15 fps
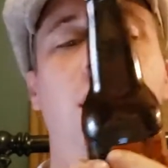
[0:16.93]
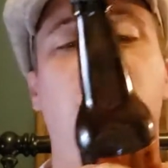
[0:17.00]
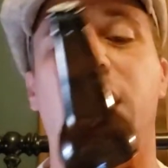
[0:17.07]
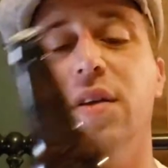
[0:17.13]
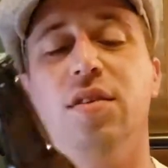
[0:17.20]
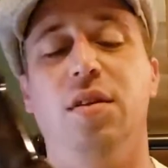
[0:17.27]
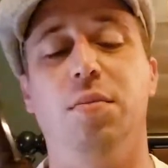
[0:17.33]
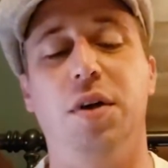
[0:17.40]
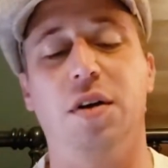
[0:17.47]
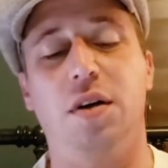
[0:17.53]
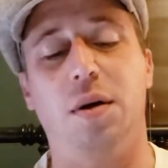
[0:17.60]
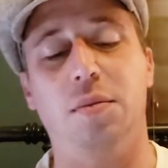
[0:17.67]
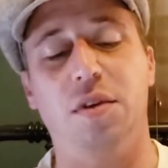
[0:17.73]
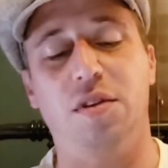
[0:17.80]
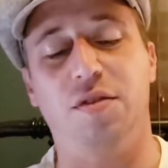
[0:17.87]
kcbier
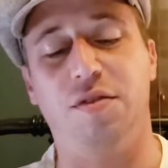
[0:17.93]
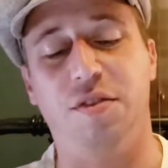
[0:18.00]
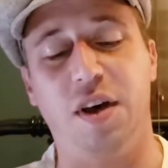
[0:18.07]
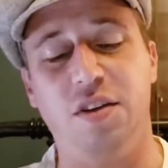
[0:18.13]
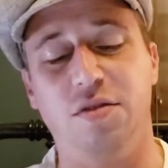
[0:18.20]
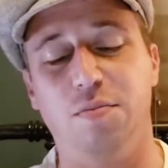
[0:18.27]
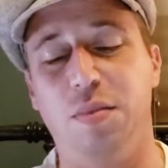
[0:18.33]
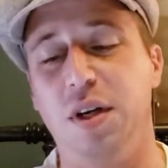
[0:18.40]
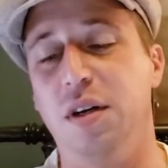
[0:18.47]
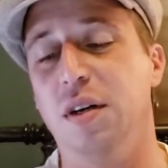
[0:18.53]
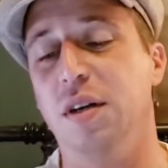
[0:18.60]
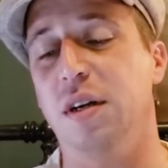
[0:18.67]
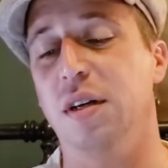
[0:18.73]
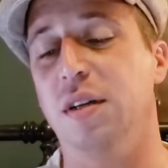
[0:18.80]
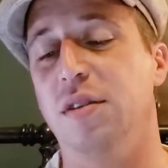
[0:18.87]
Company's Fest
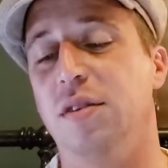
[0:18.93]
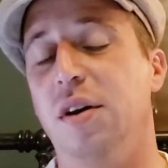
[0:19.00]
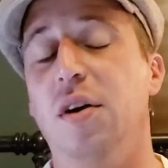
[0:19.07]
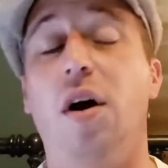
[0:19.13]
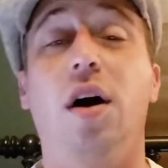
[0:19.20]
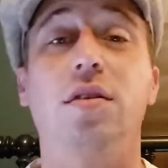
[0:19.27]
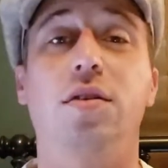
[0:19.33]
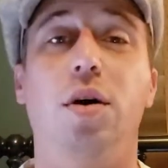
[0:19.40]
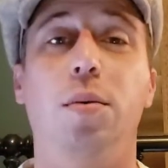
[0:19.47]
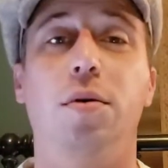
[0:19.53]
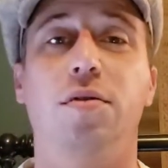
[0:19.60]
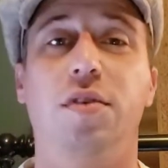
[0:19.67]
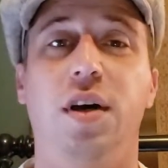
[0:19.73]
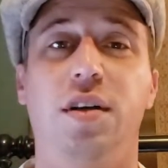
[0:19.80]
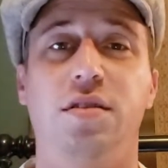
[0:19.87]
Bier is their
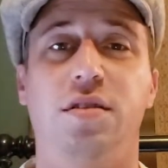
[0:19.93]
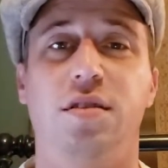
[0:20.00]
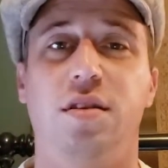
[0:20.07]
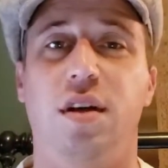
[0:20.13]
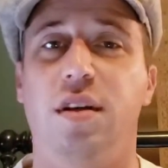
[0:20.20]
Oktoberfest.